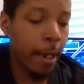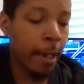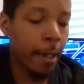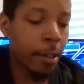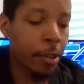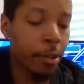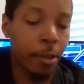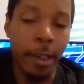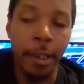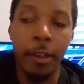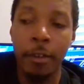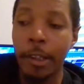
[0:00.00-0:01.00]
And she's
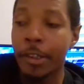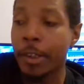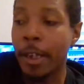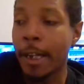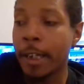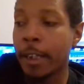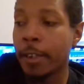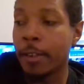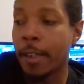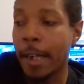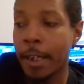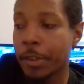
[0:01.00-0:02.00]
like, listen, I
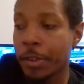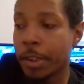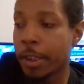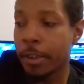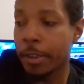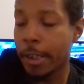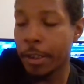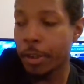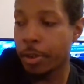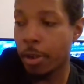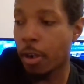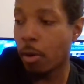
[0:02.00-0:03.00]
can sit there and say that
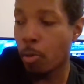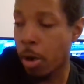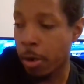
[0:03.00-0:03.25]
she's a hard